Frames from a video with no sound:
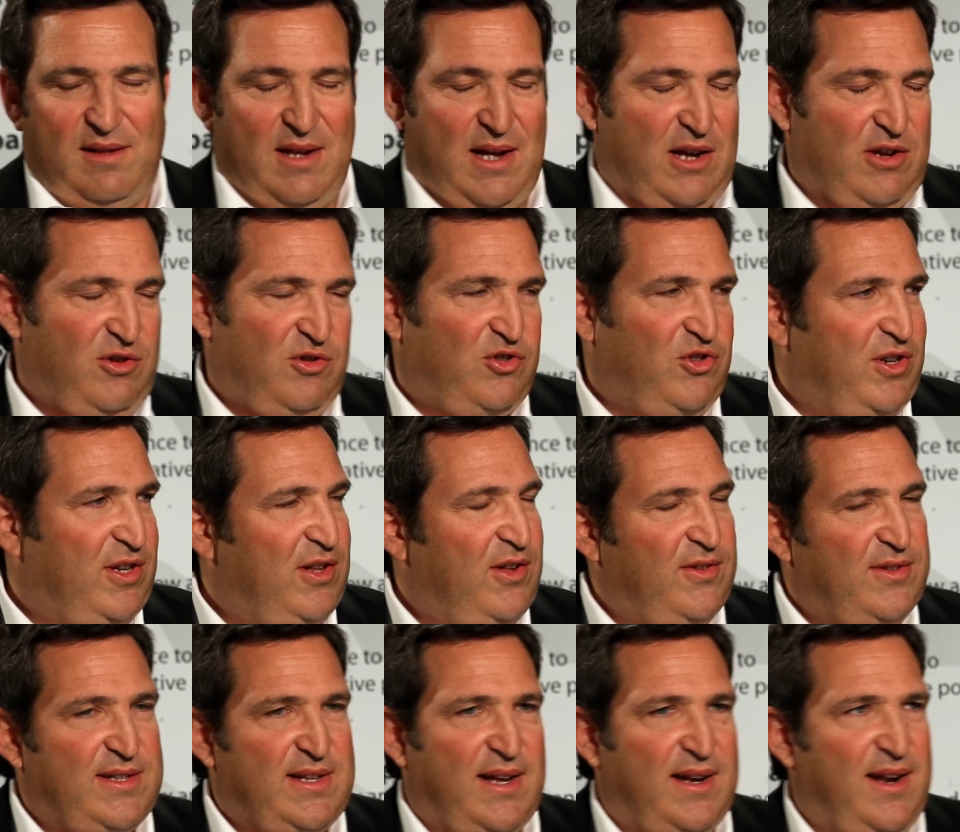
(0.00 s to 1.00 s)
I usually
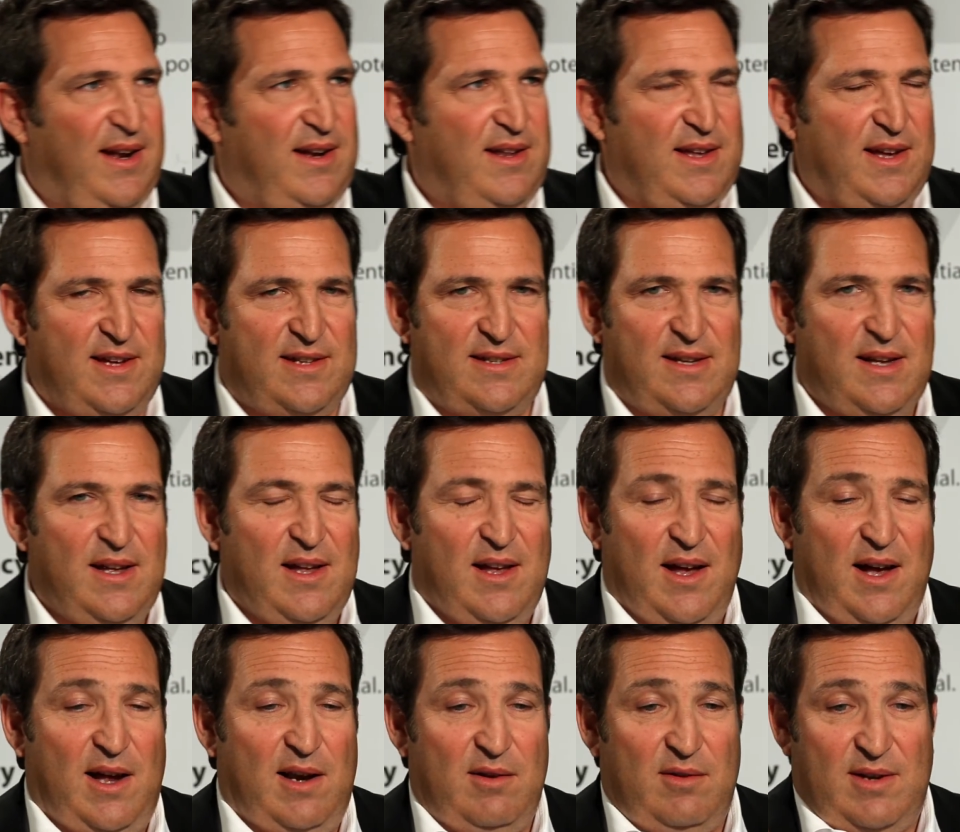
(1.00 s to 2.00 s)
don't sign NDAs.
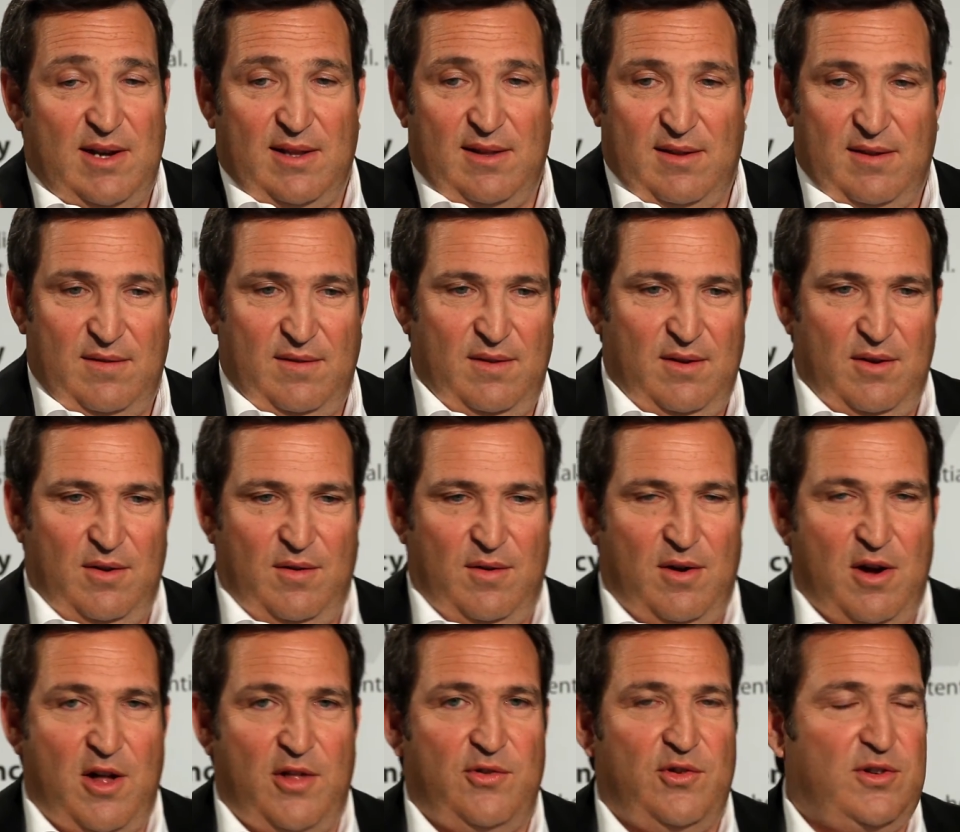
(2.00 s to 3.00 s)
I look at
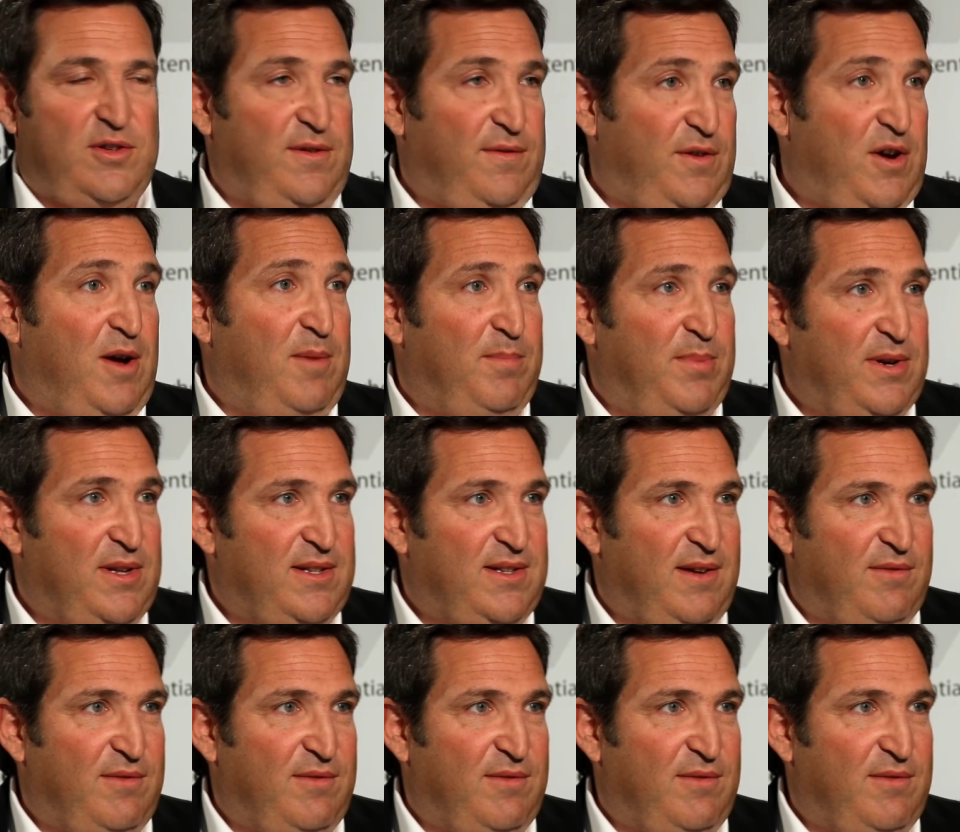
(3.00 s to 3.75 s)
hundreds of companies.